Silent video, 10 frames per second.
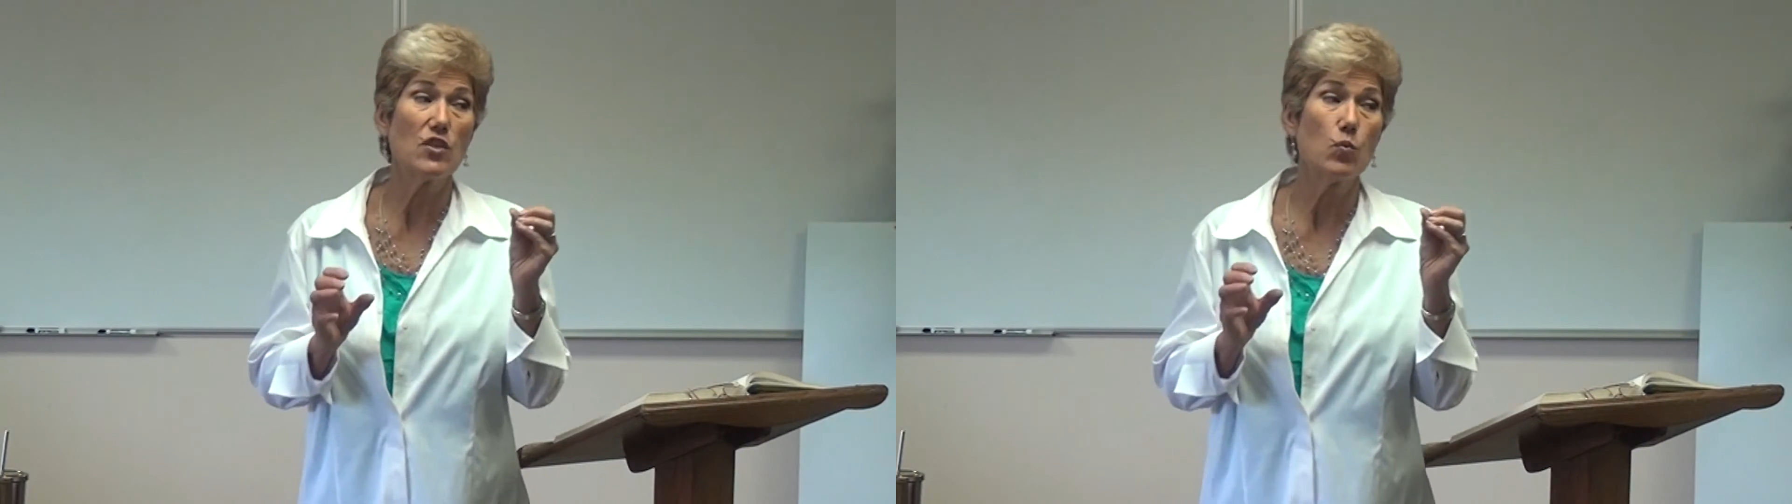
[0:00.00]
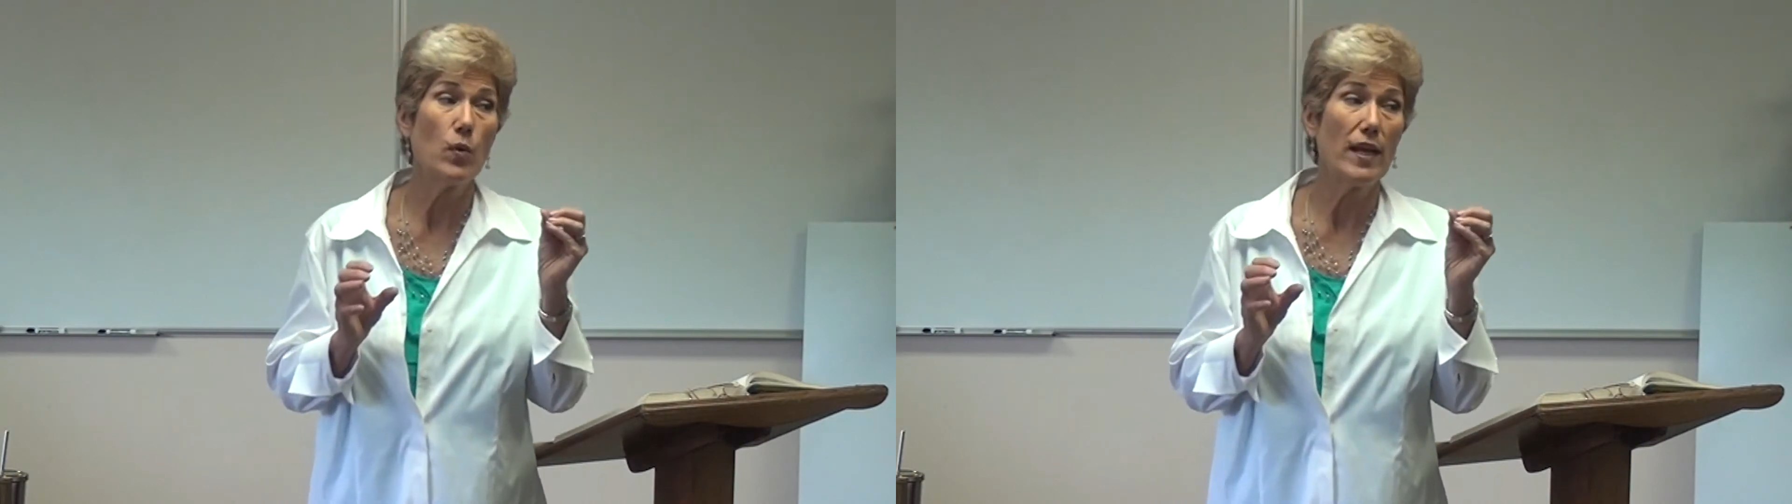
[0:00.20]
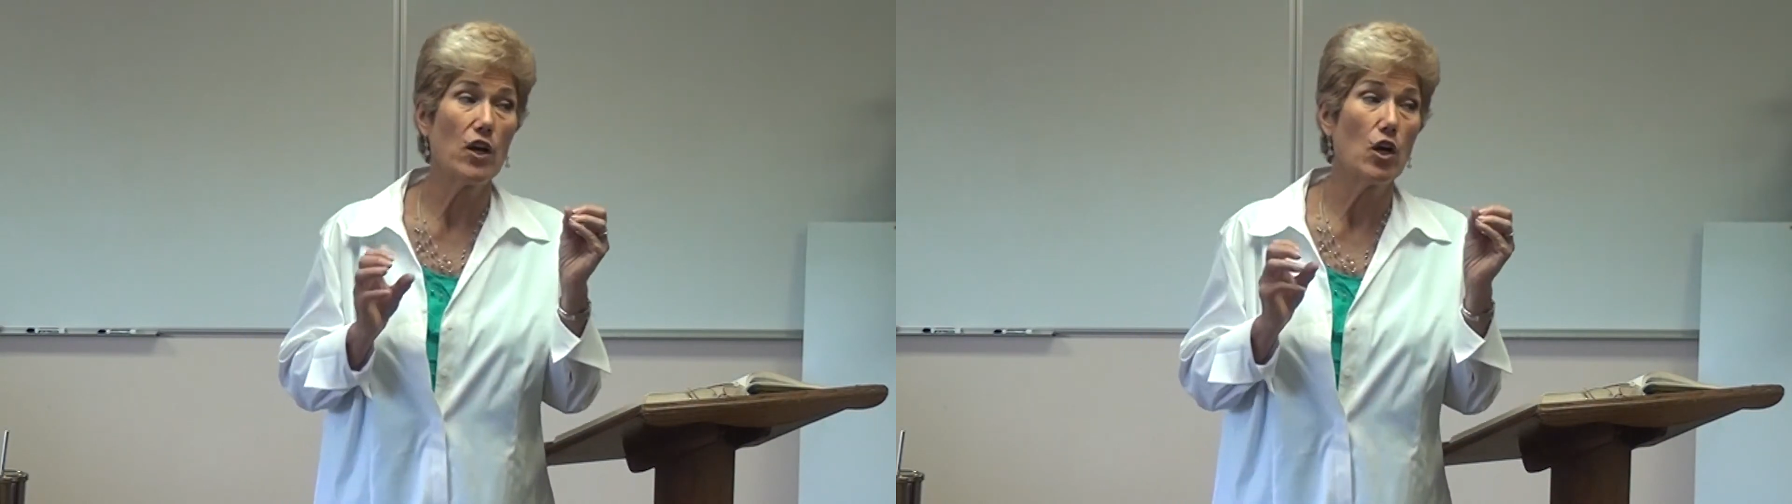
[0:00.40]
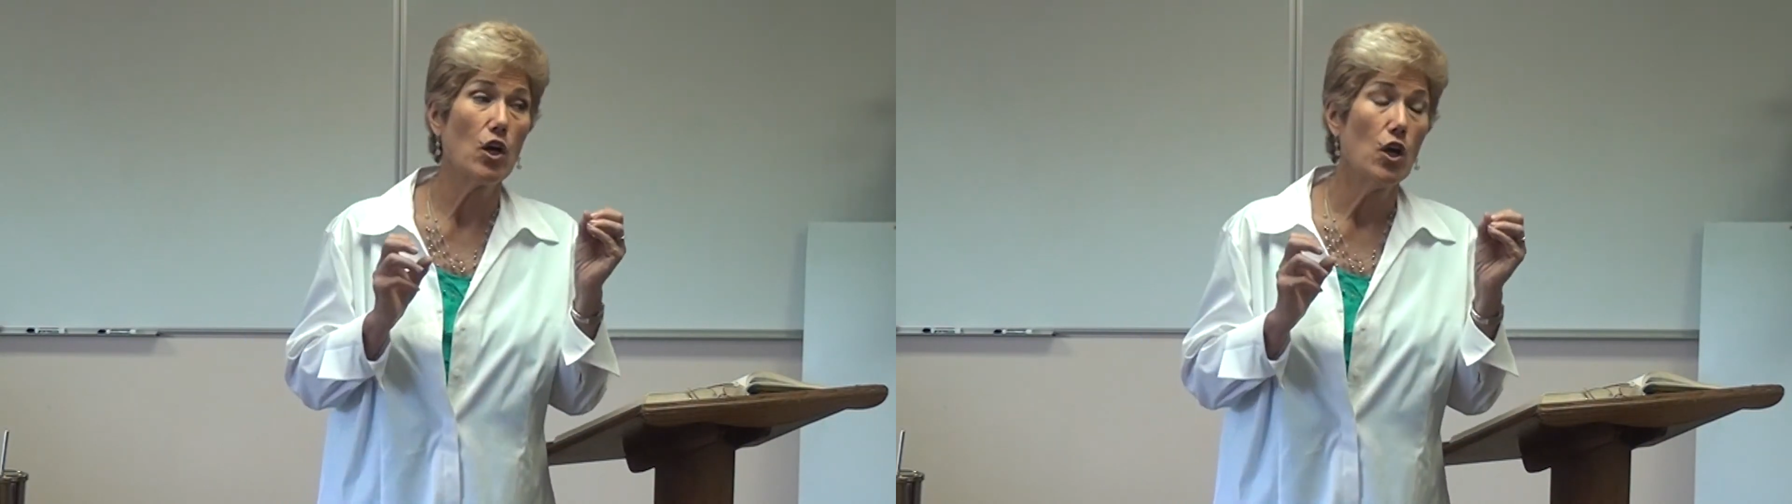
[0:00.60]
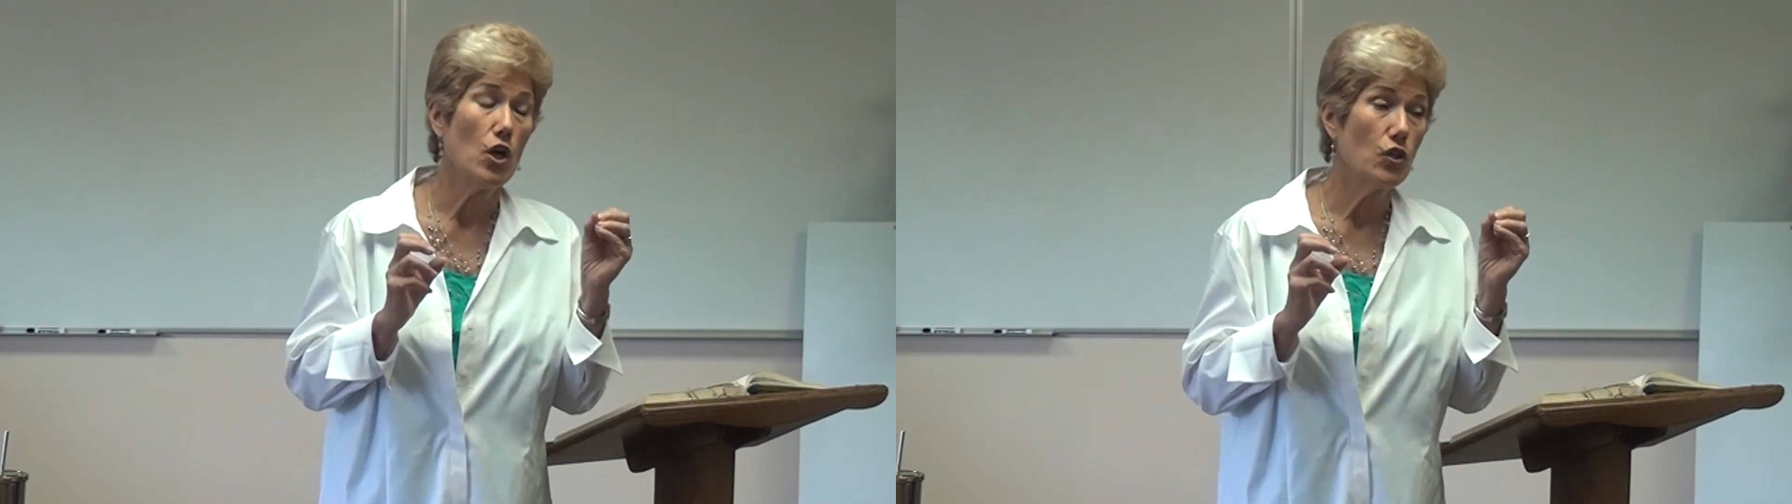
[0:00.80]
is
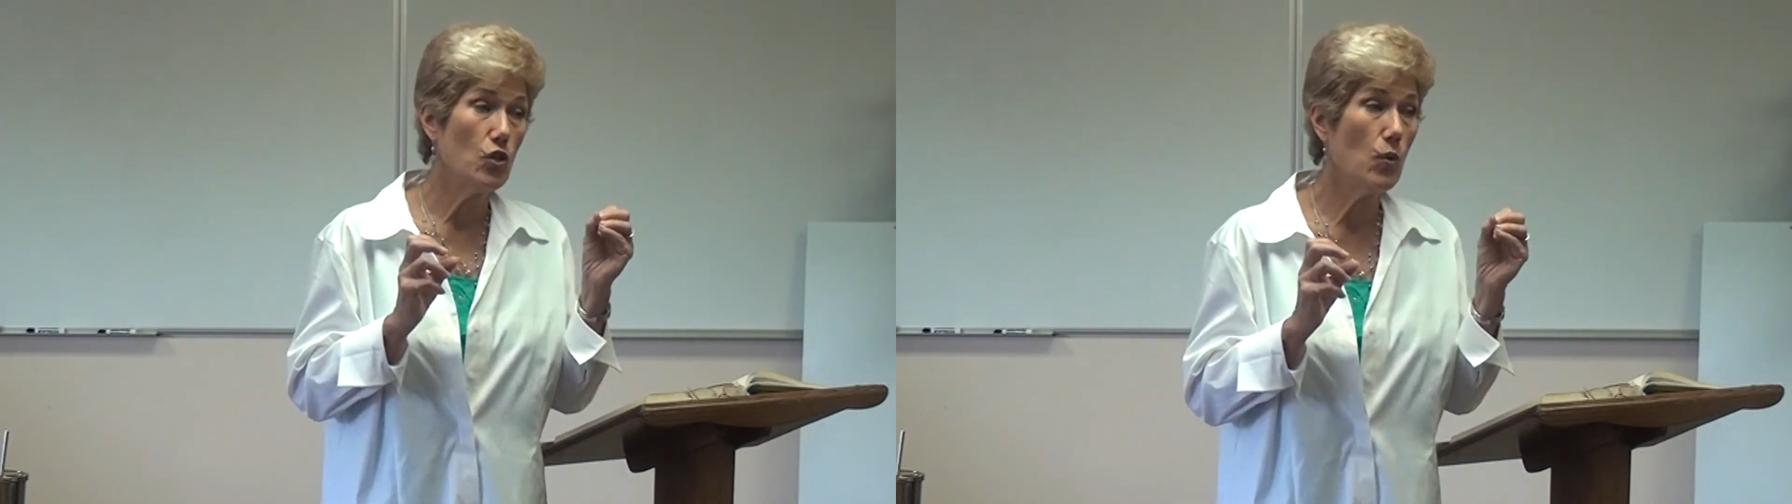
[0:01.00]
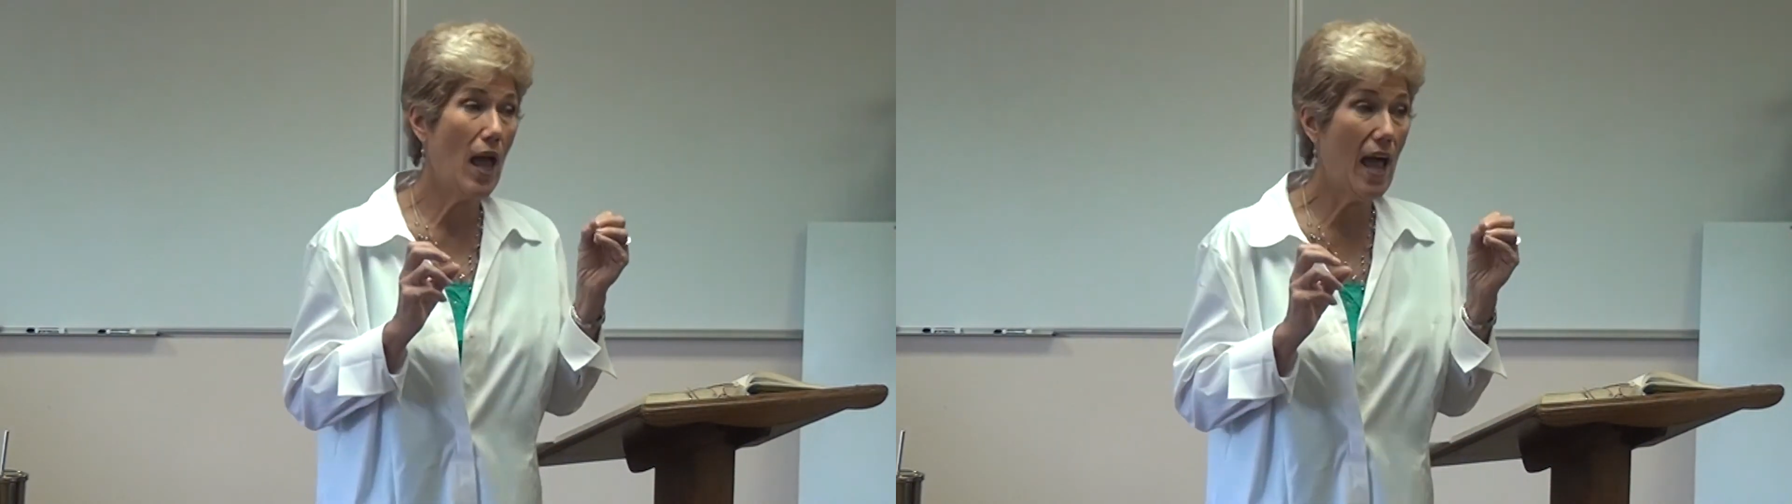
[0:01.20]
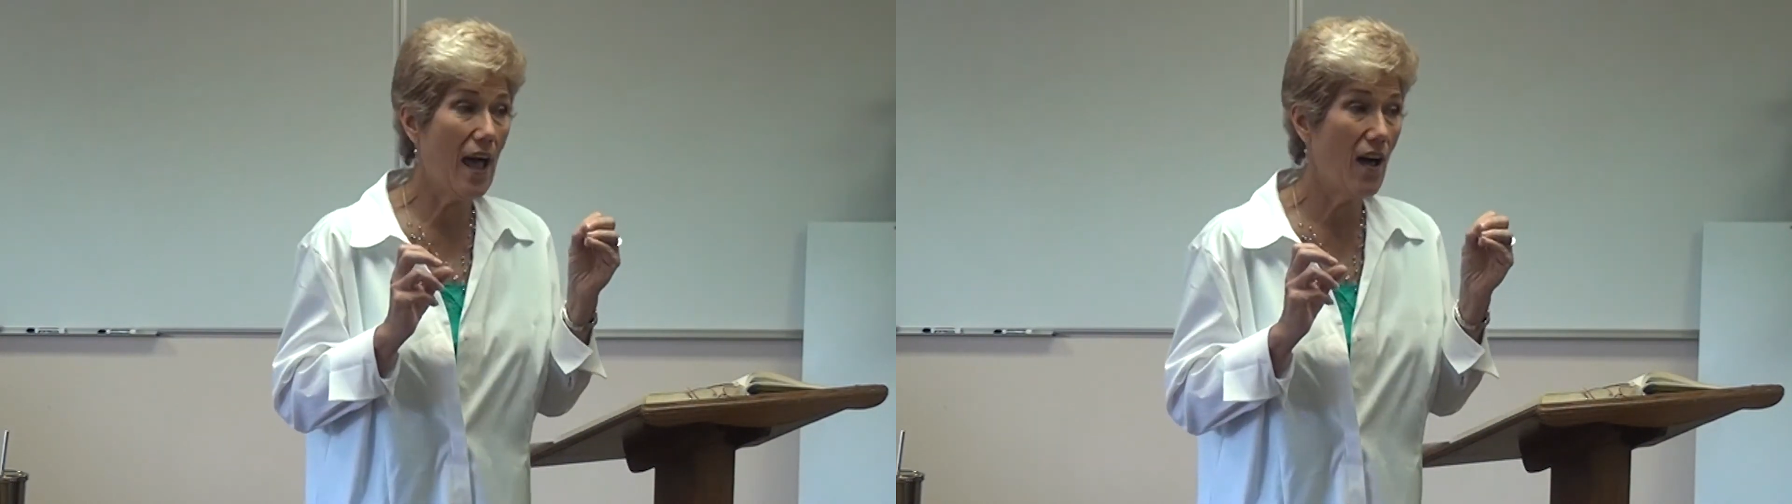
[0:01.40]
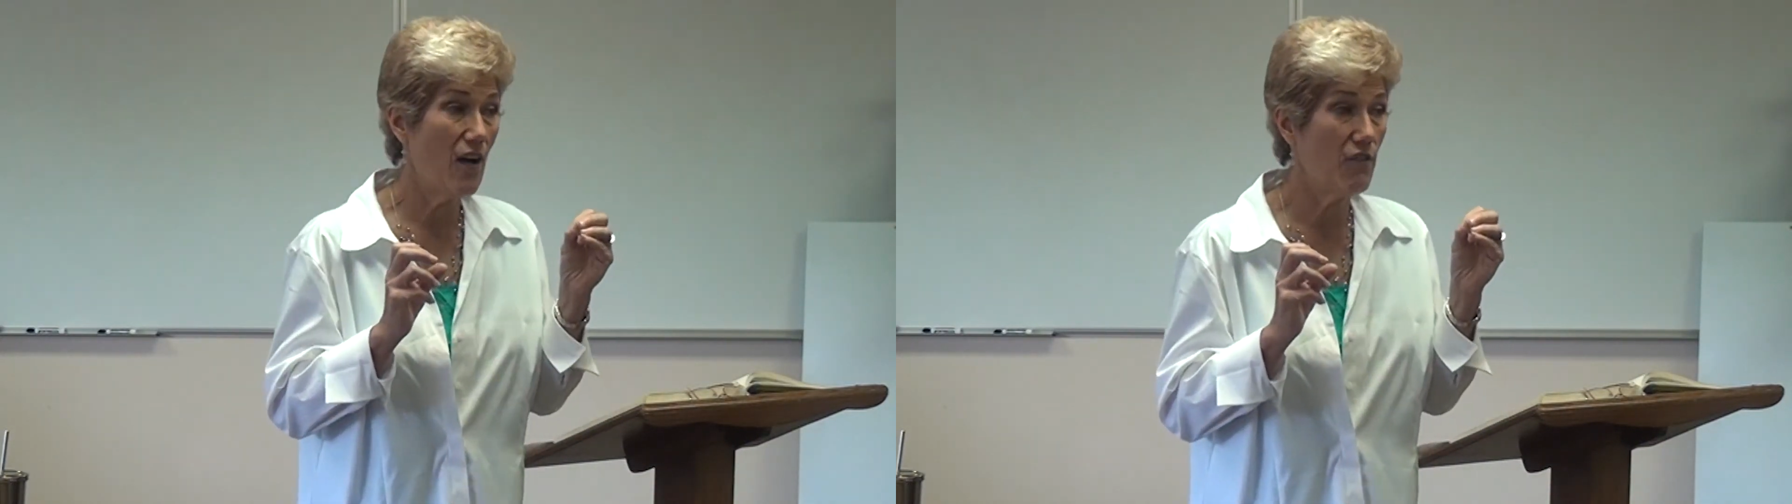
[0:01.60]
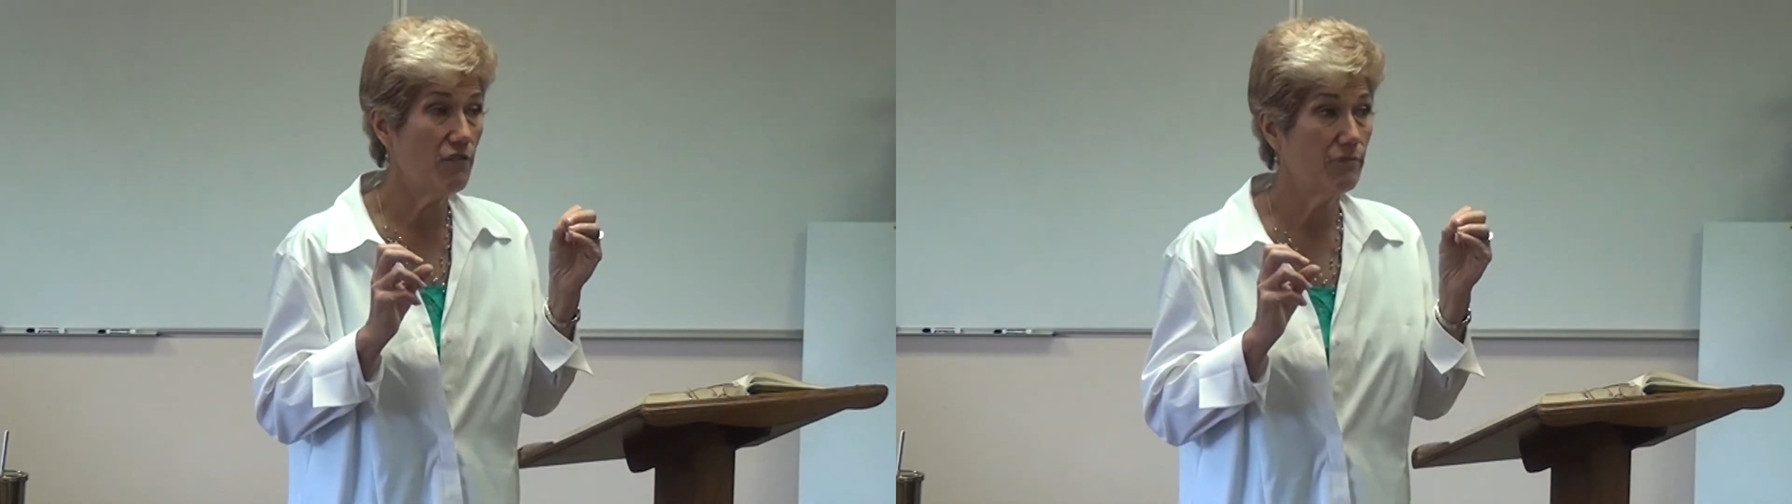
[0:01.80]
where you
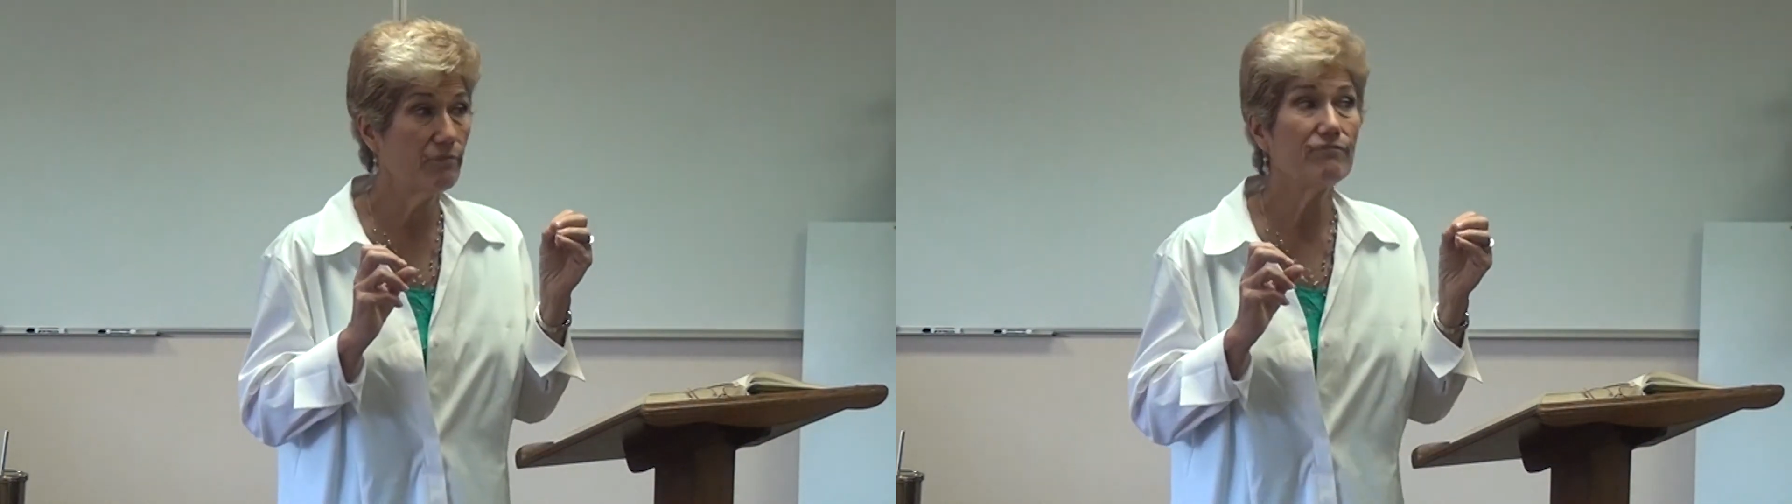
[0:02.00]
have